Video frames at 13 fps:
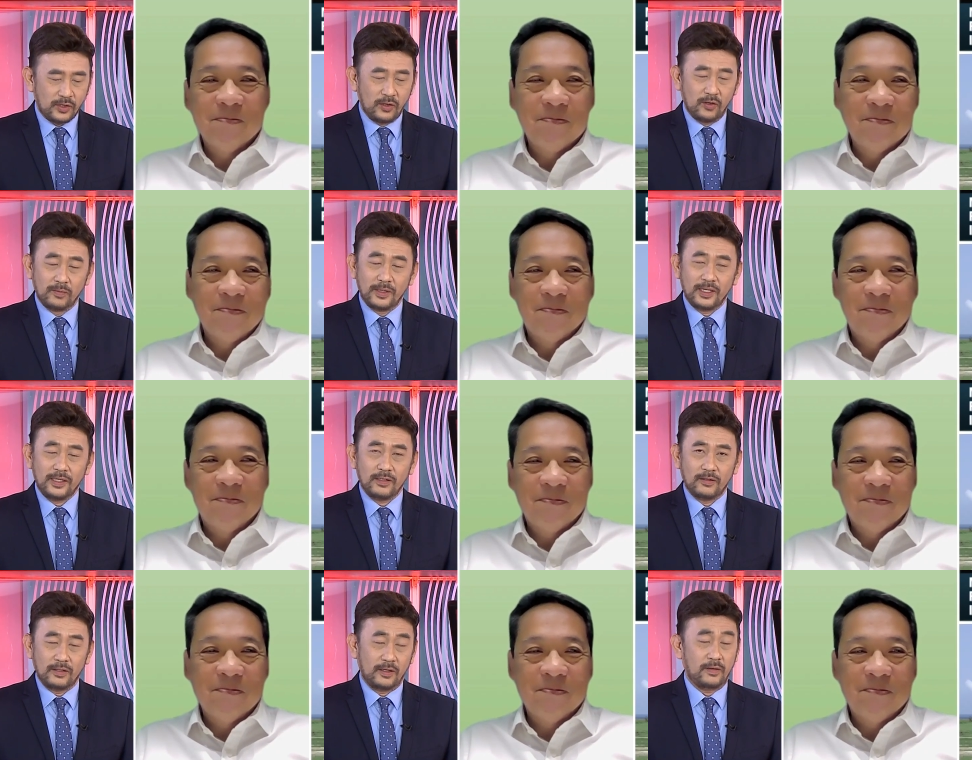
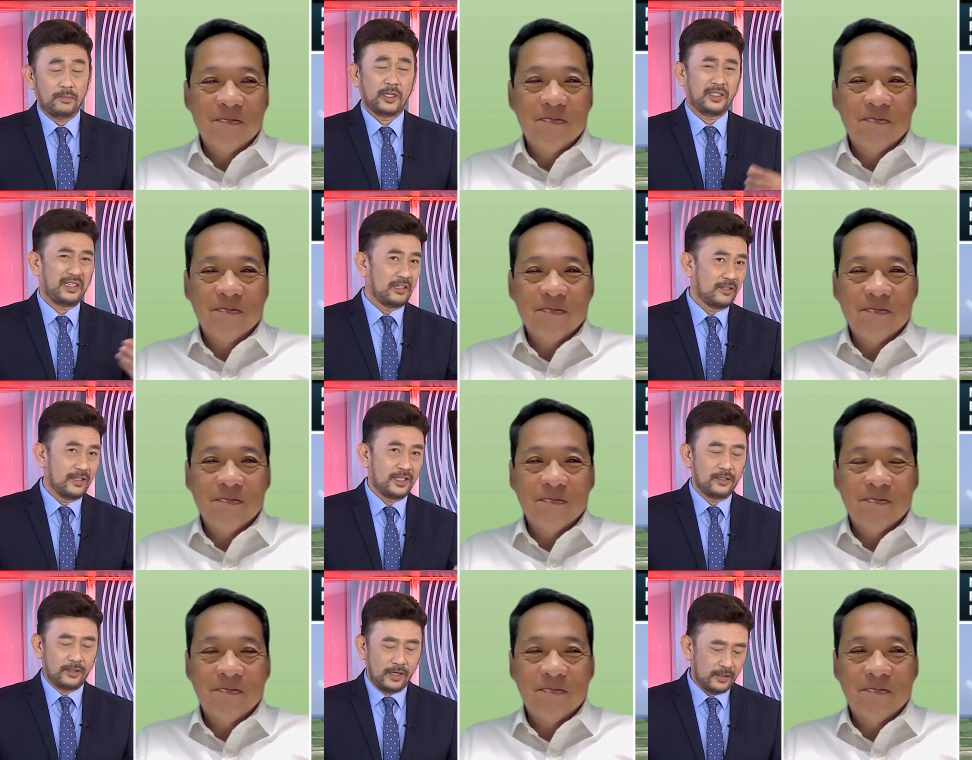Speaker 1: globally, uh,
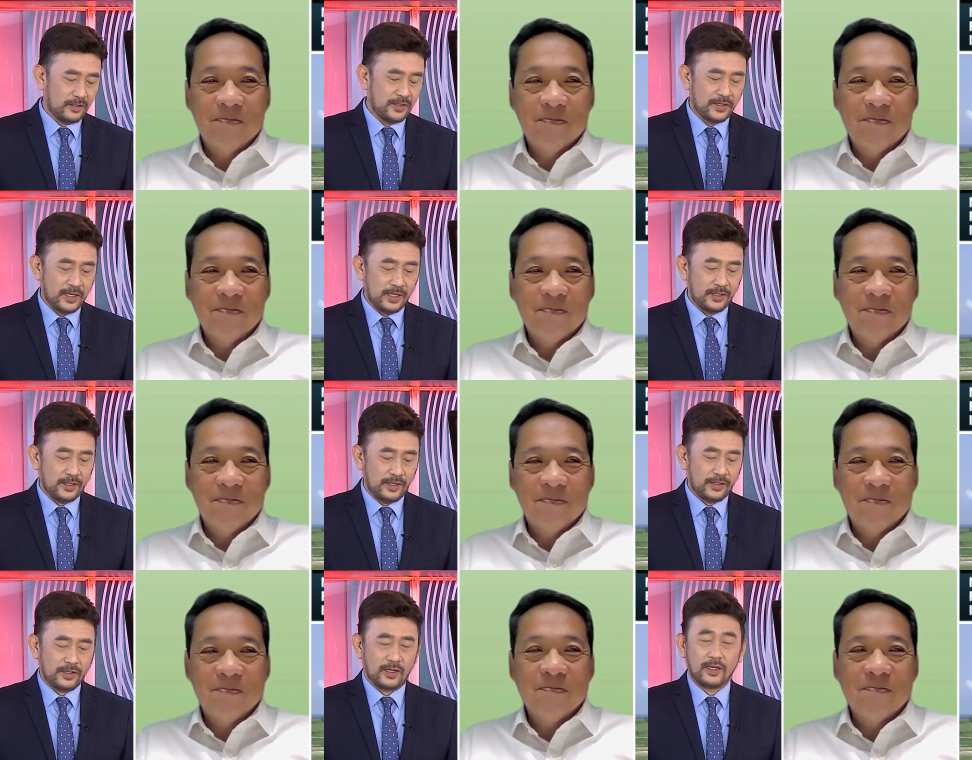particularly in the United States,
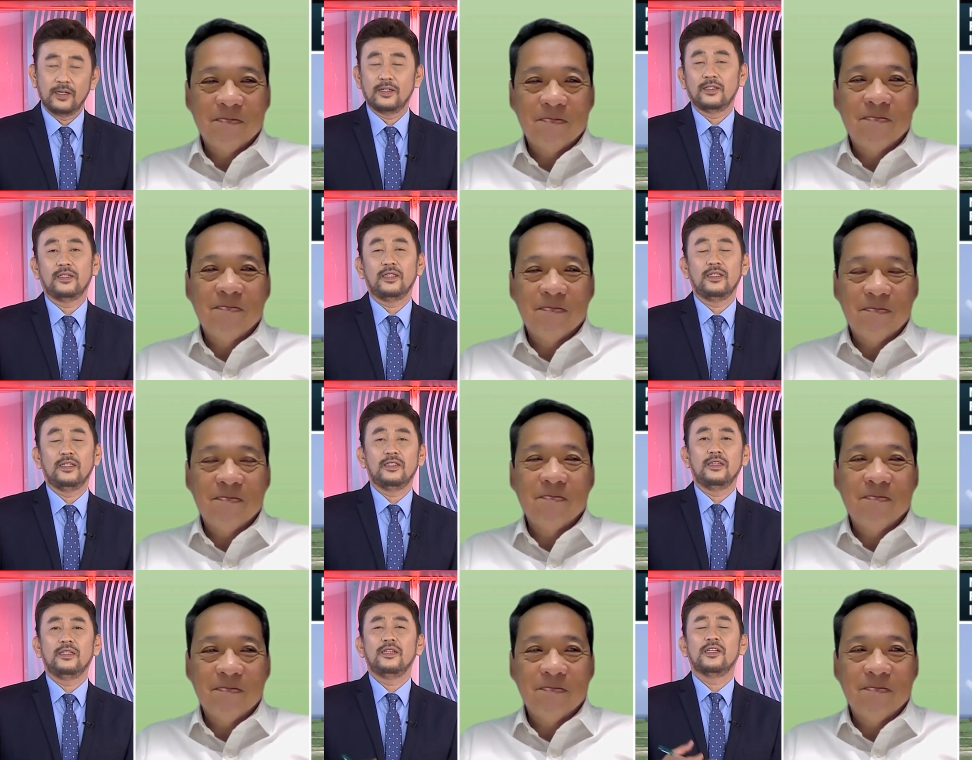is uh, the,
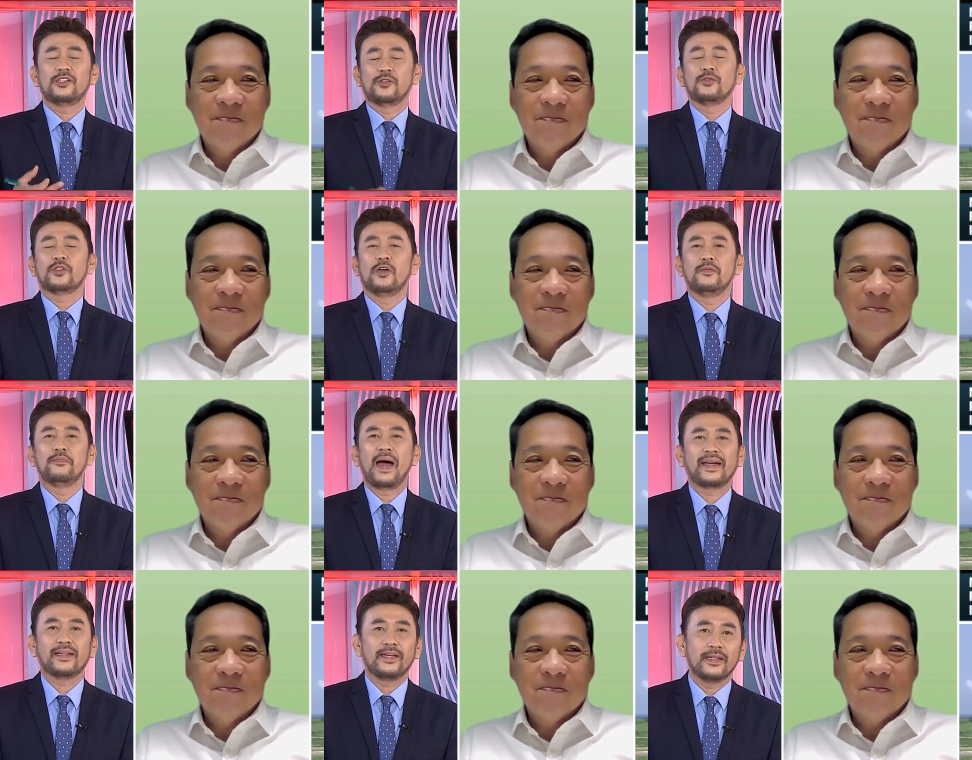the issues on
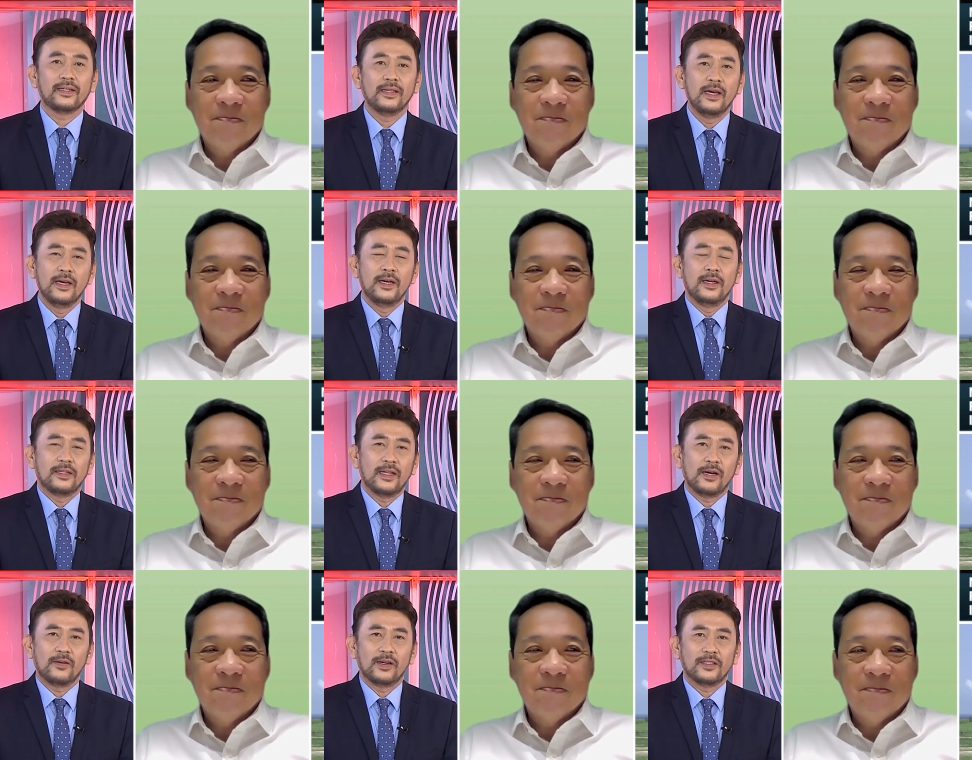banking.
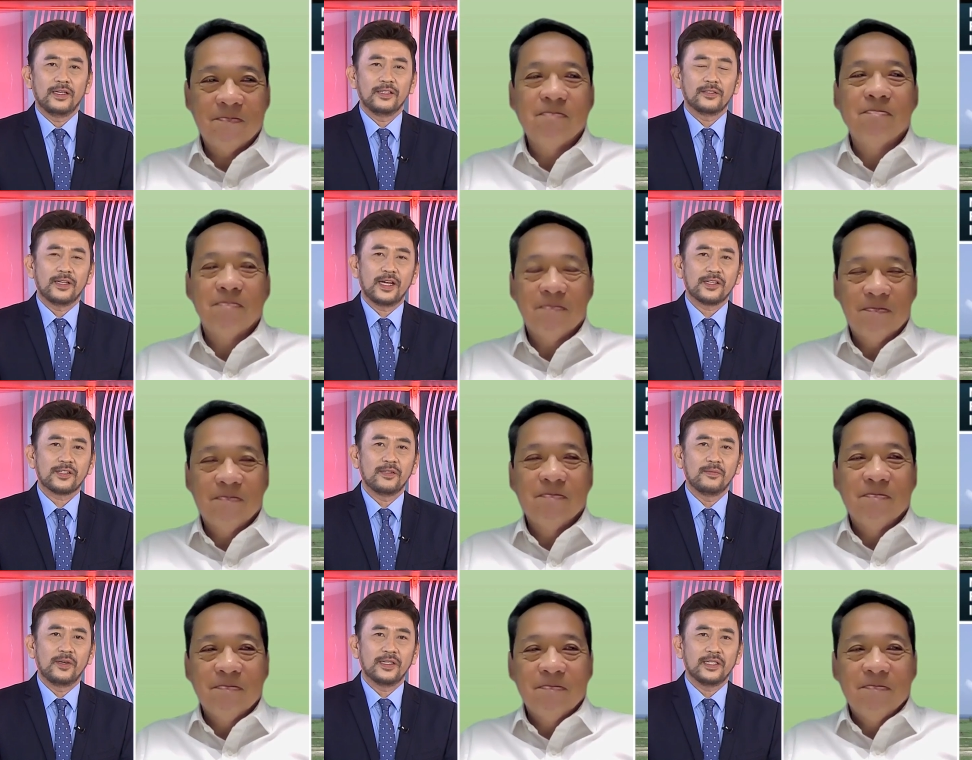Now, uh, the
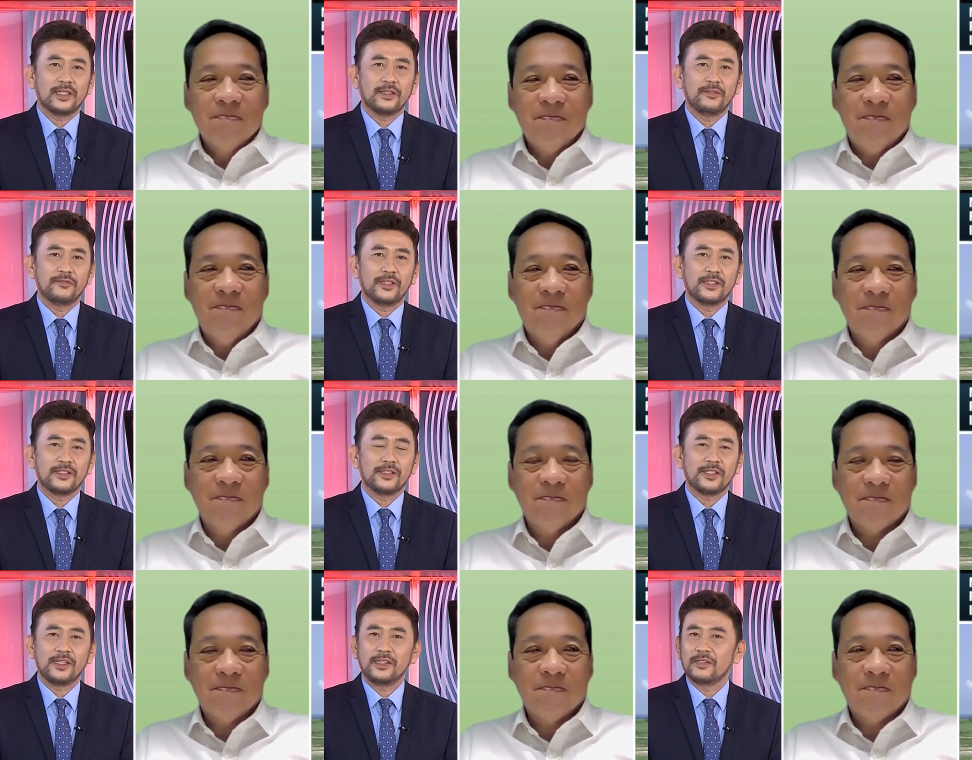International Monetary
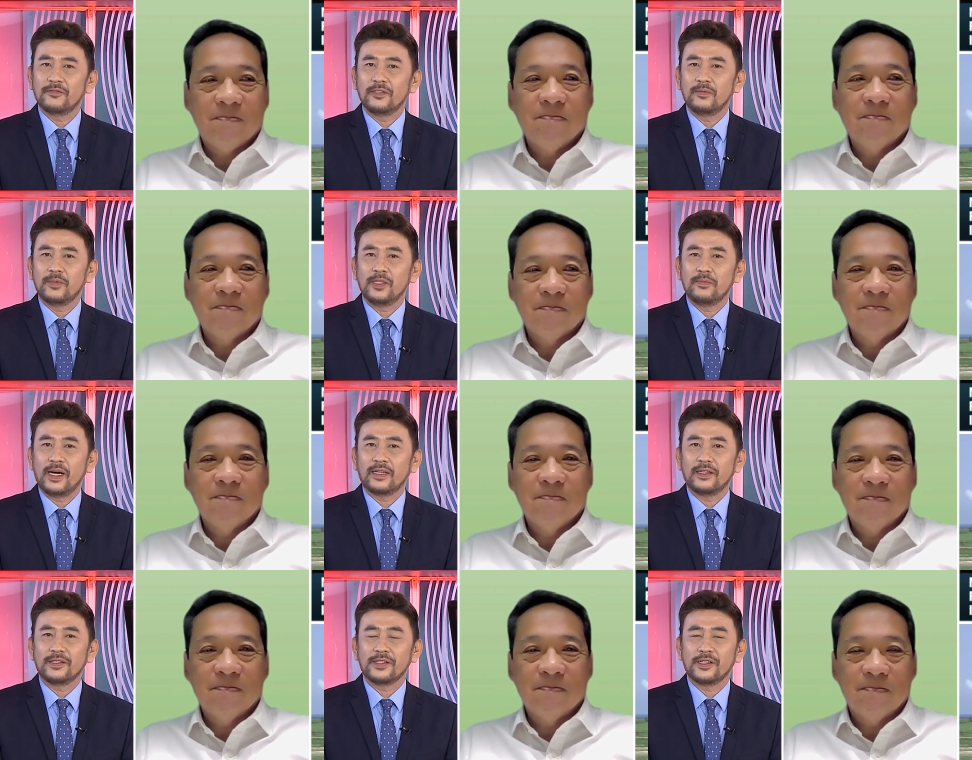Fund seeing the Philippine
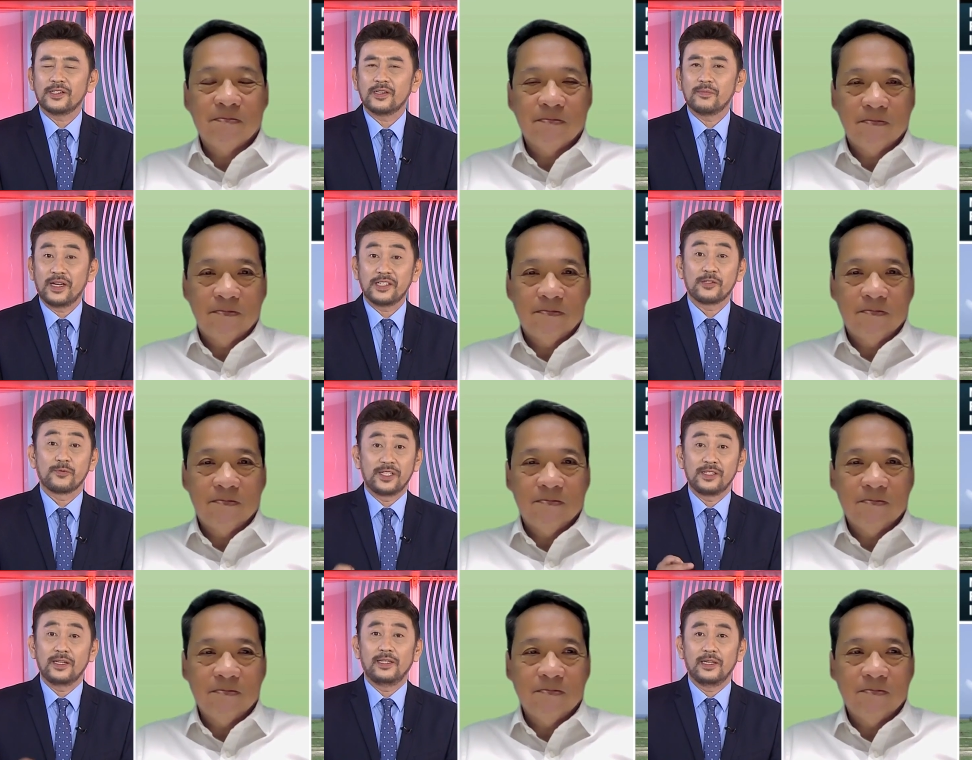banking system as
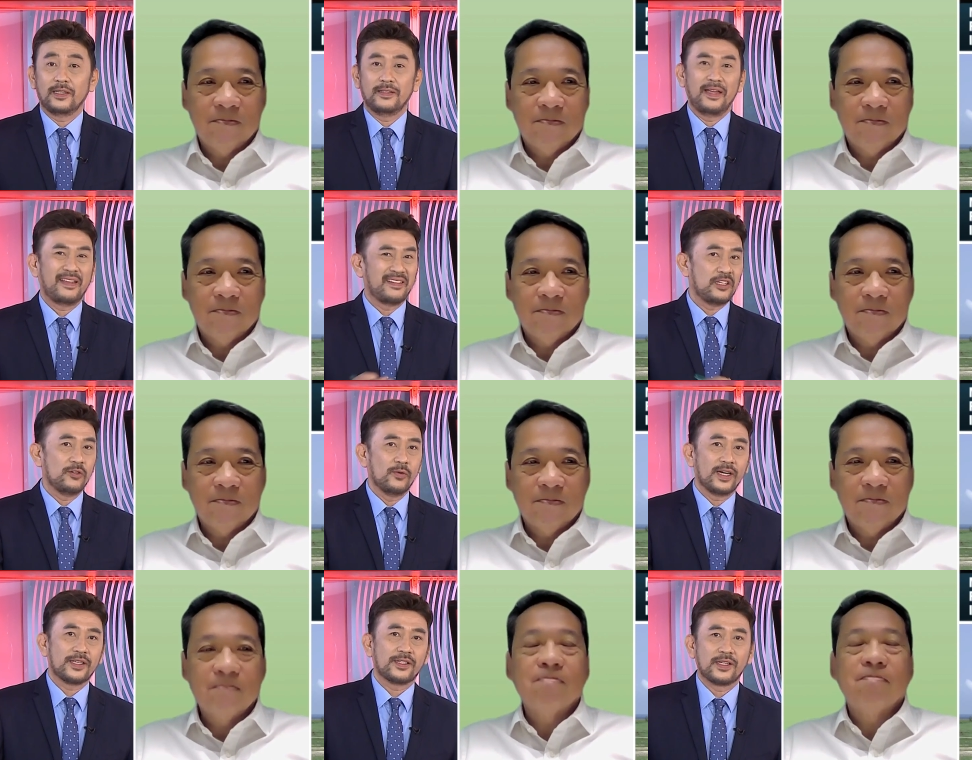resilient than the
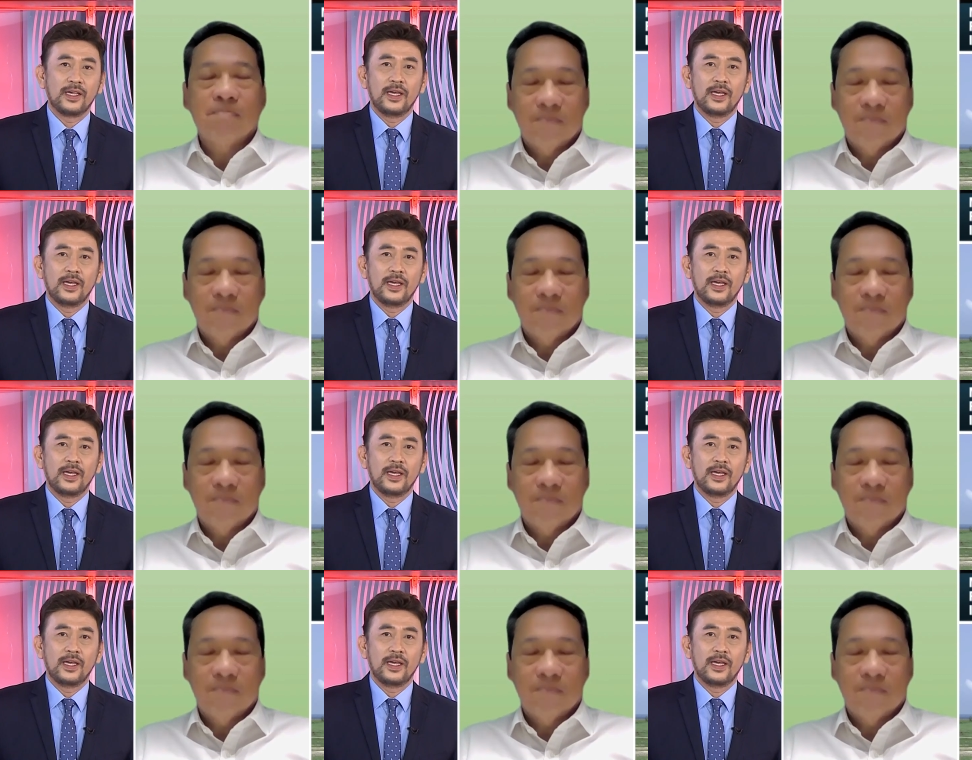U.S.